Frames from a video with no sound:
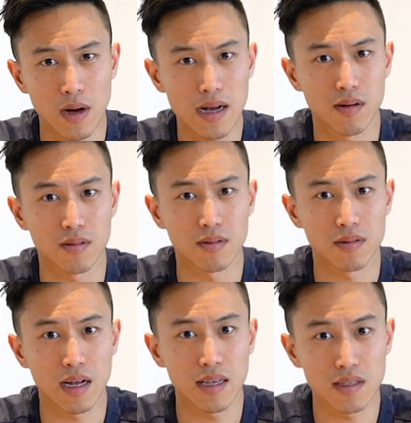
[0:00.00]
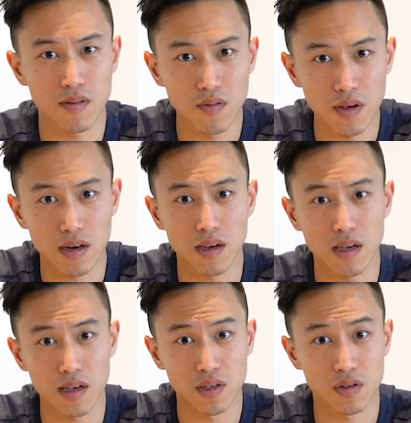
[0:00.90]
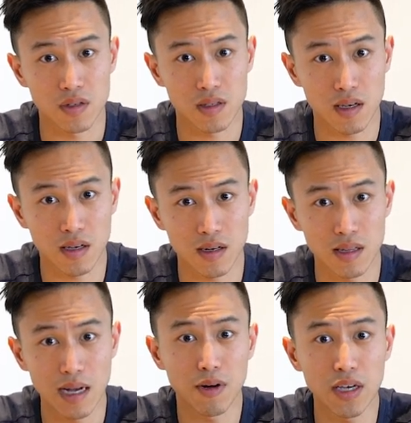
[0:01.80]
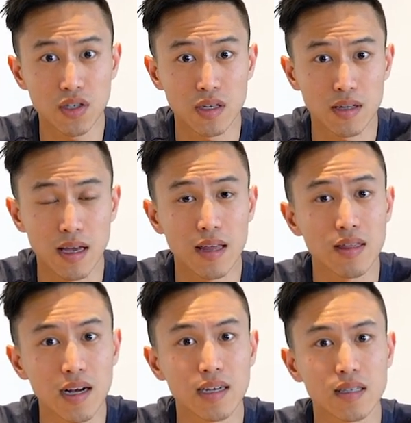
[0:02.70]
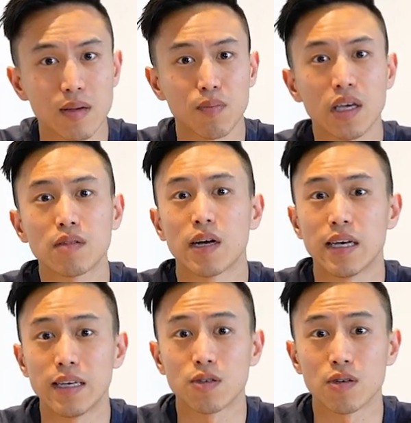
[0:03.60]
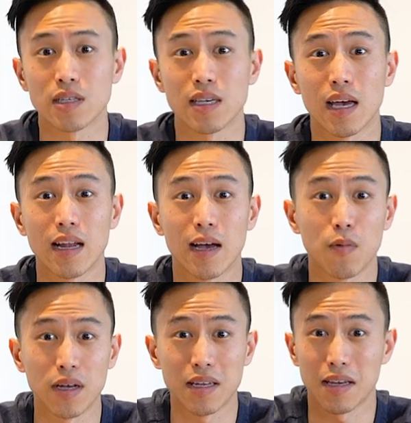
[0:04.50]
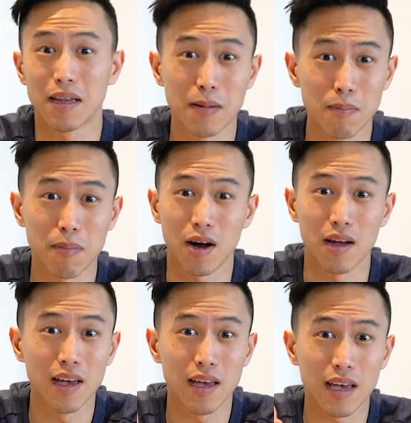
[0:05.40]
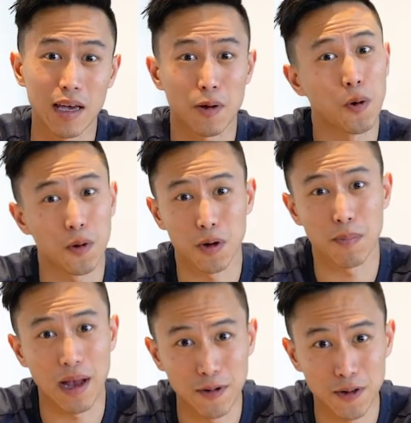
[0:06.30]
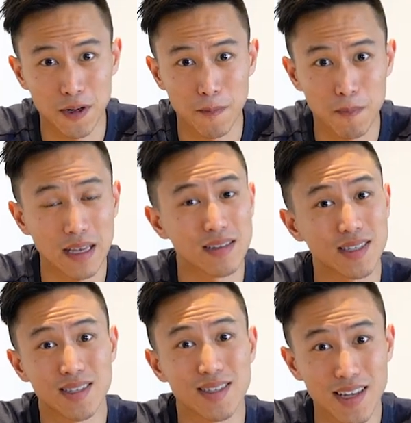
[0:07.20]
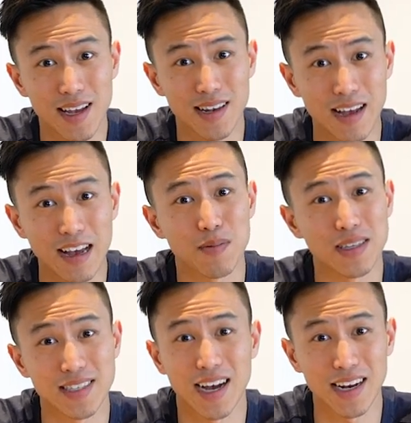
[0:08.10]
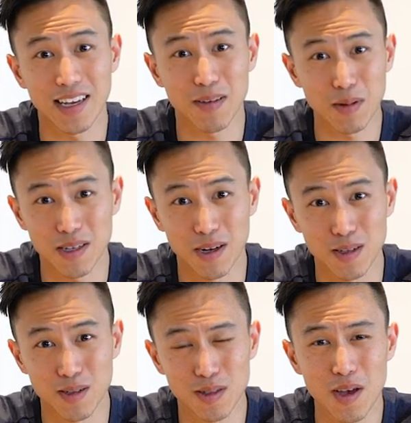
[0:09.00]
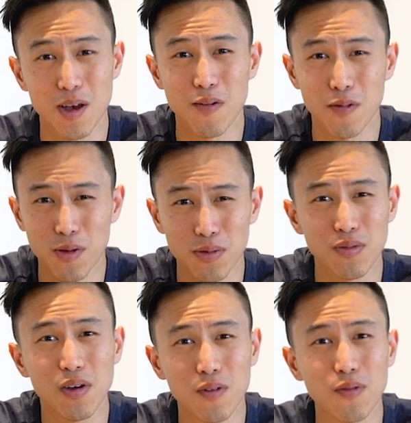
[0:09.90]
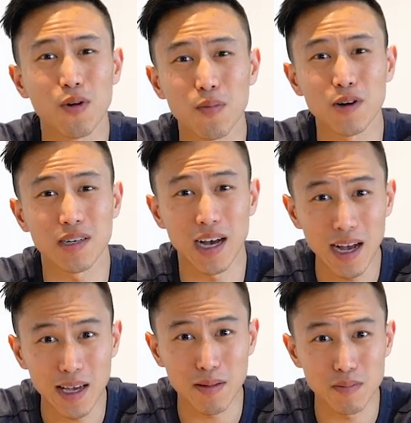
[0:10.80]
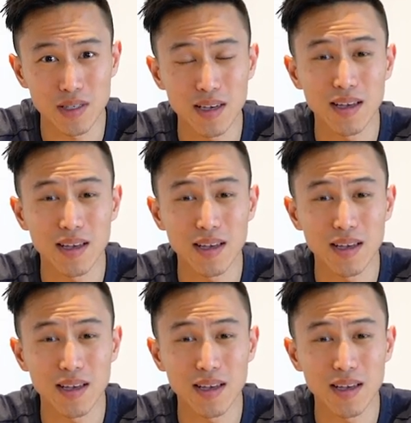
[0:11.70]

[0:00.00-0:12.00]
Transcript: wow, that is a very interesting collaboration. And thus, it piqued my interest. And I went in and bought a quarter pounder. And since then, I've been dining at McDonald's for 3 or 4 more times